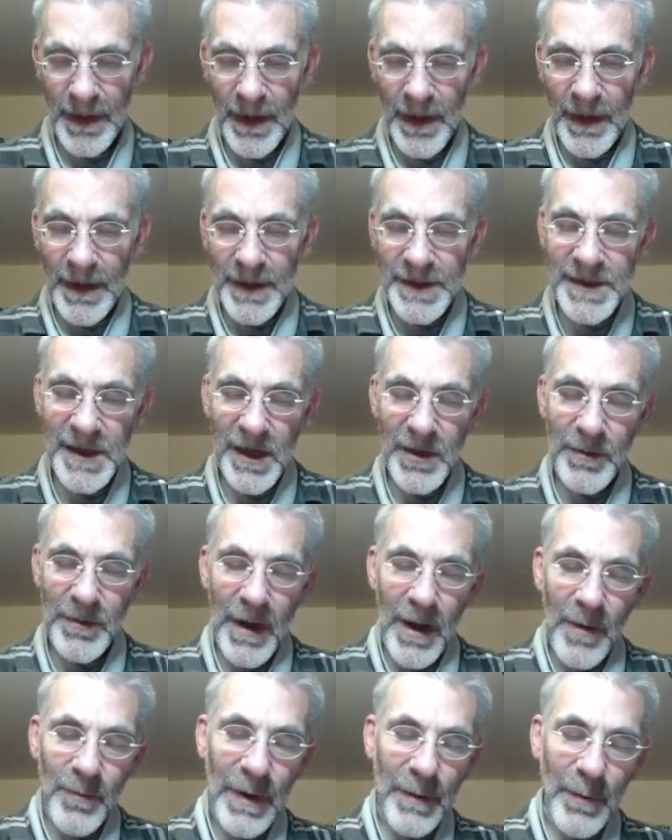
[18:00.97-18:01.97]
So
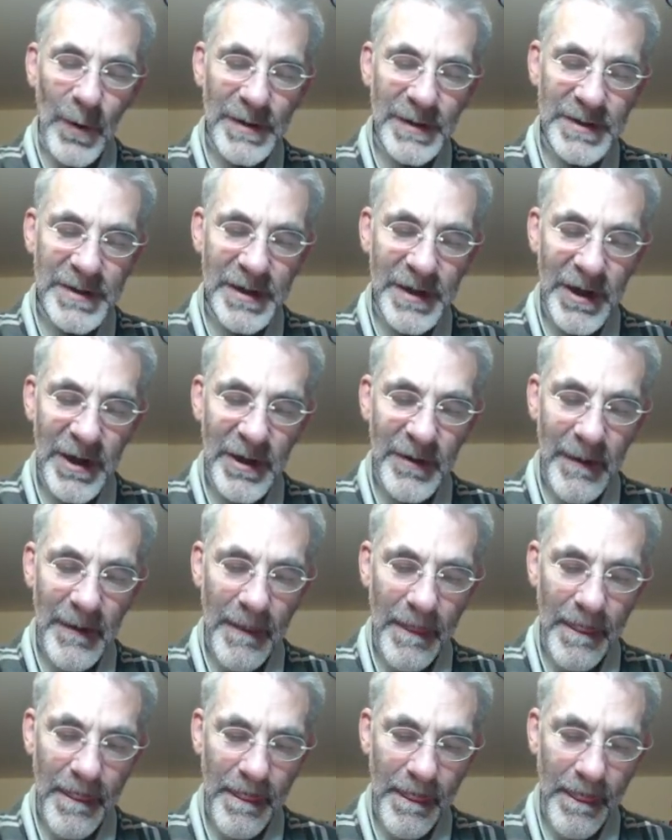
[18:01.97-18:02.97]
we want to know
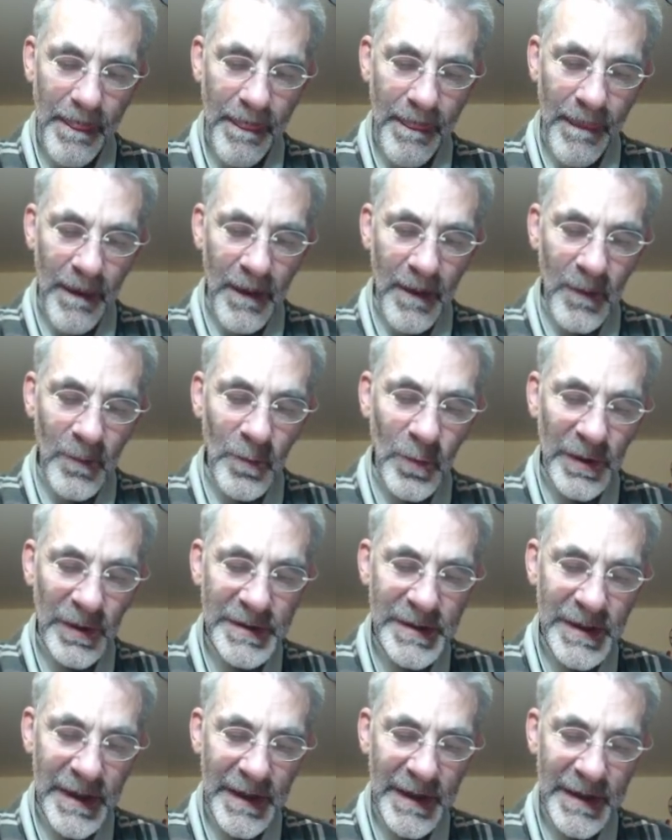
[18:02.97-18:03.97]

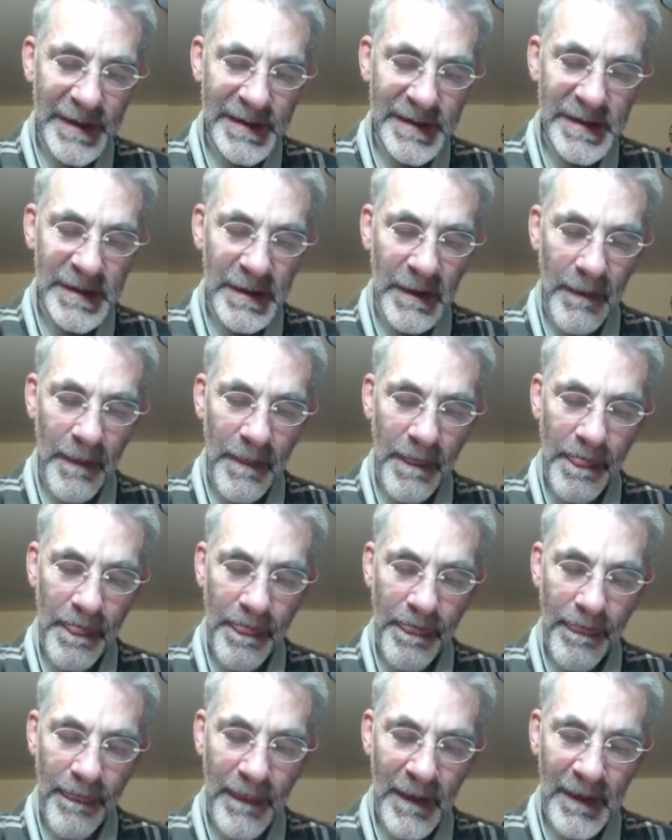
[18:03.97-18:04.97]
what is
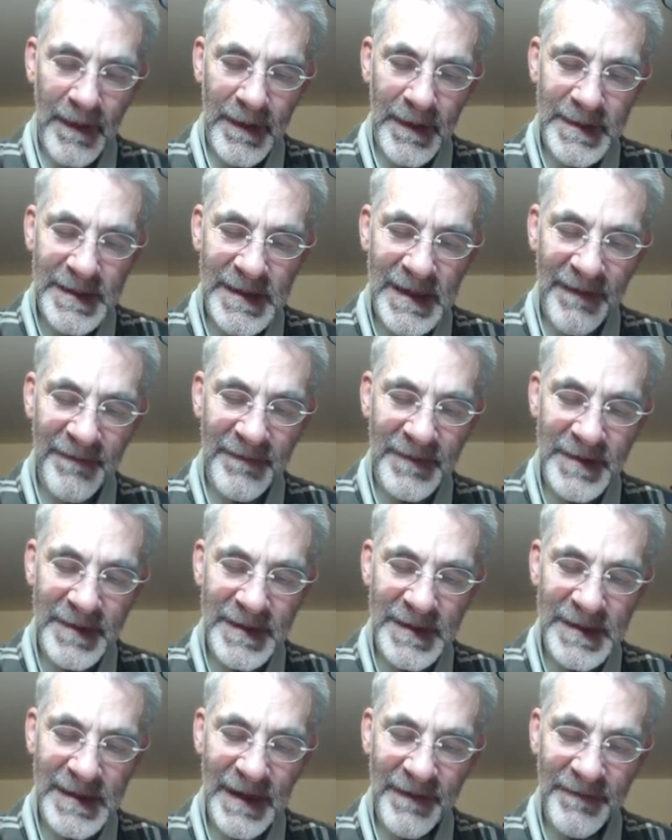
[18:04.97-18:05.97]
7 to
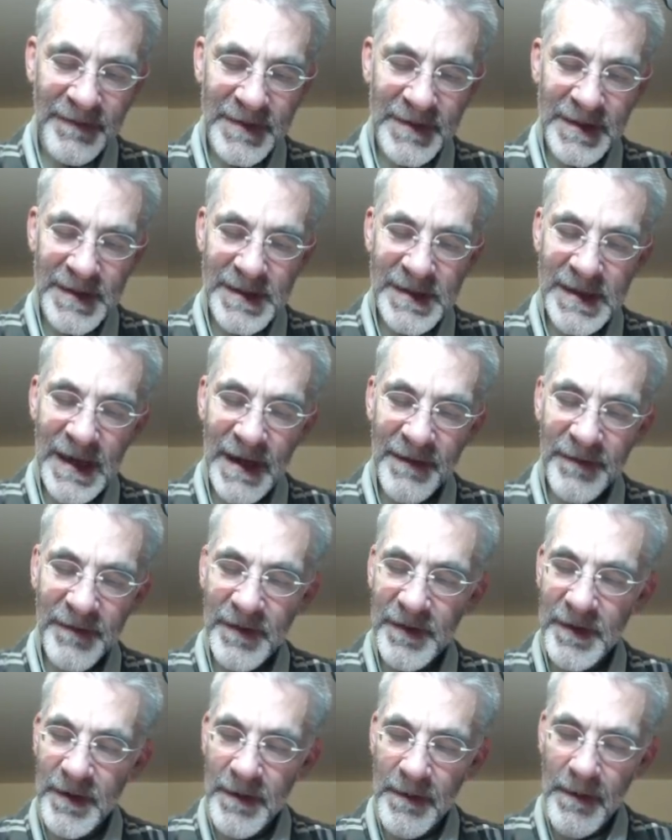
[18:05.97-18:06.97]
the 7 to the
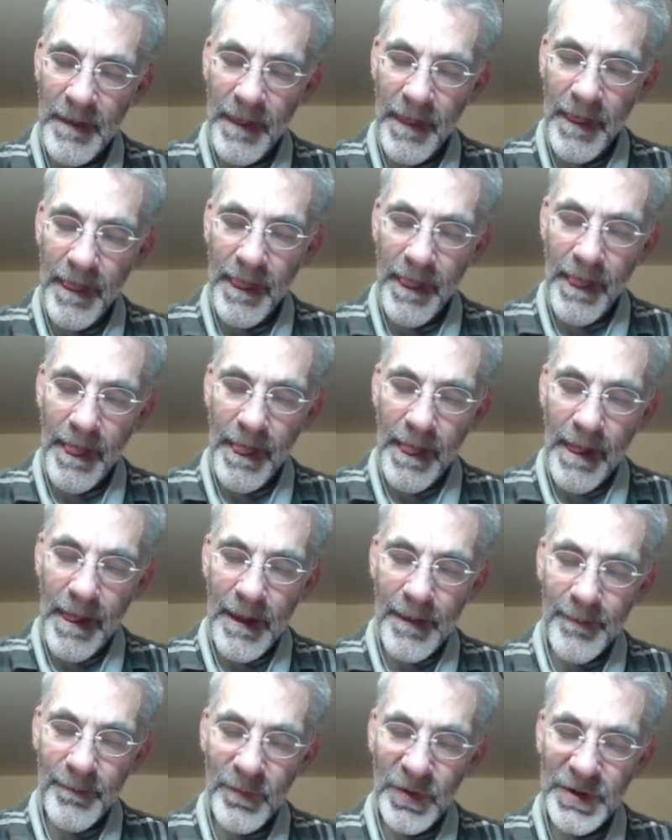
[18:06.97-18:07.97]
7
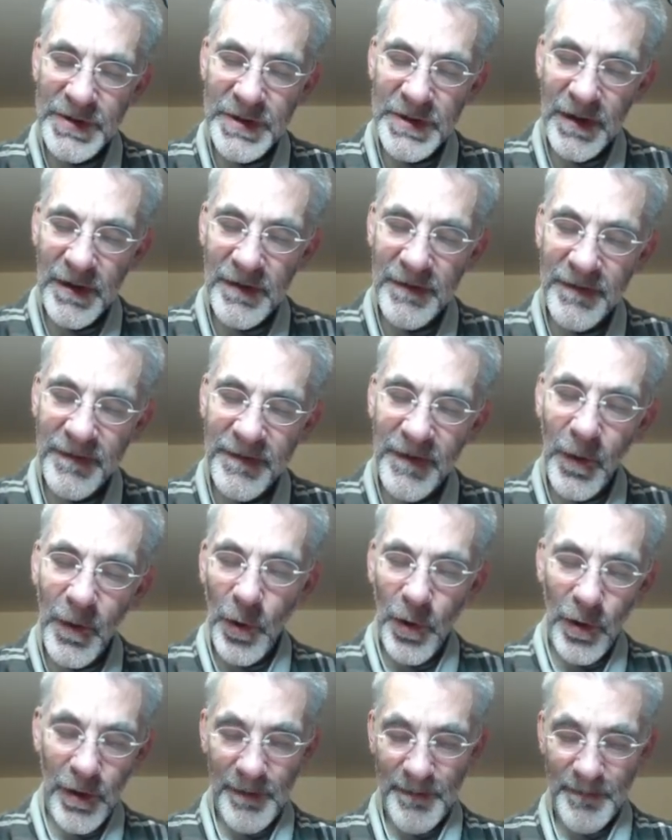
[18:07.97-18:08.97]
modulo
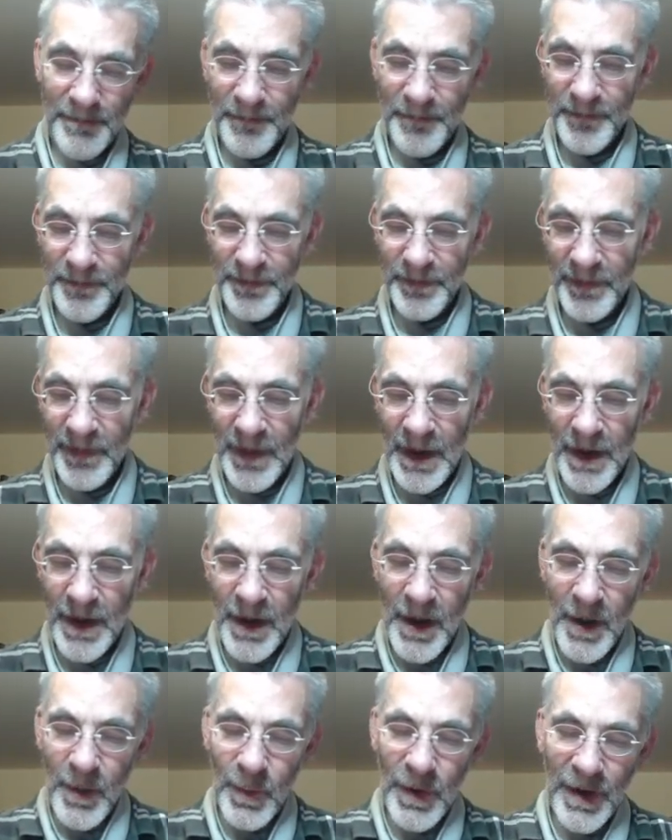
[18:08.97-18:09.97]
4.
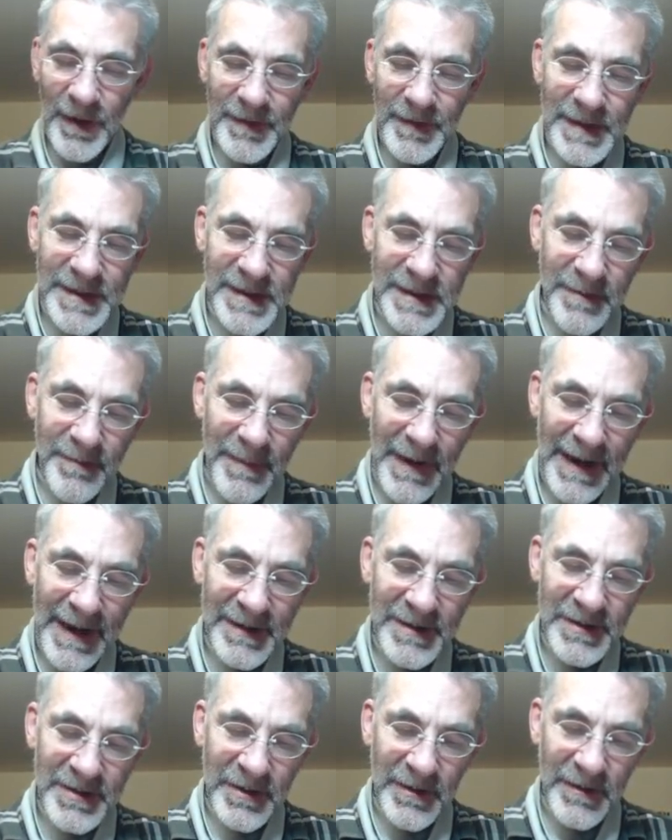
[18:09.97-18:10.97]
Well, this
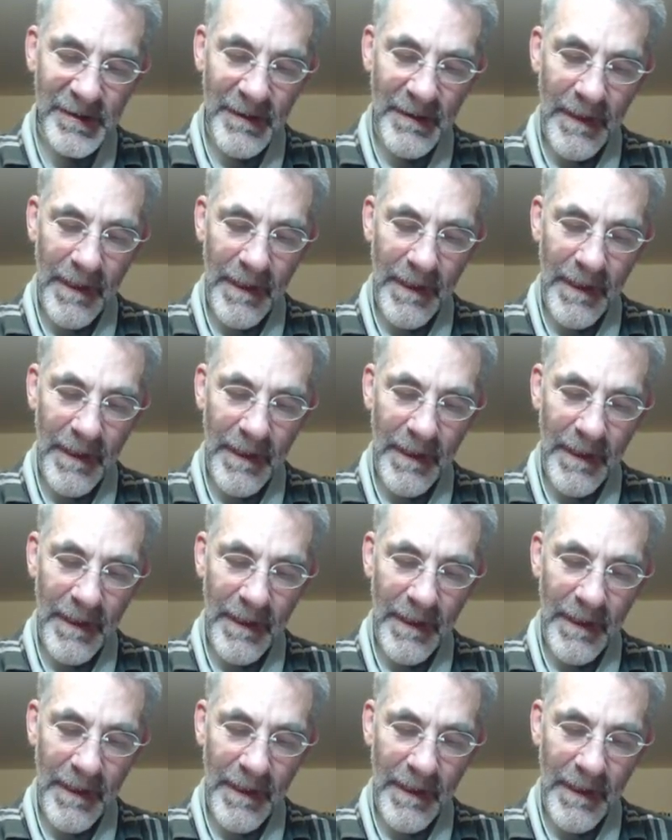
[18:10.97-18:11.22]
depends on